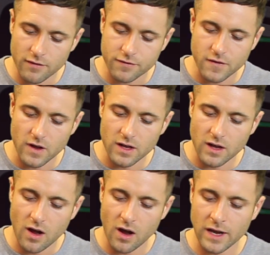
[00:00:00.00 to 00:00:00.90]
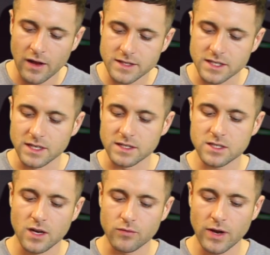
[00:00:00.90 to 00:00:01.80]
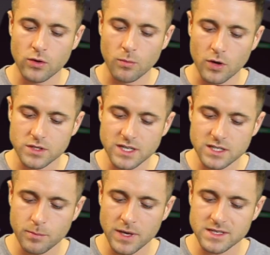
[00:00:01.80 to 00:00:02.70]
I've highlighted inside RekordBox. These are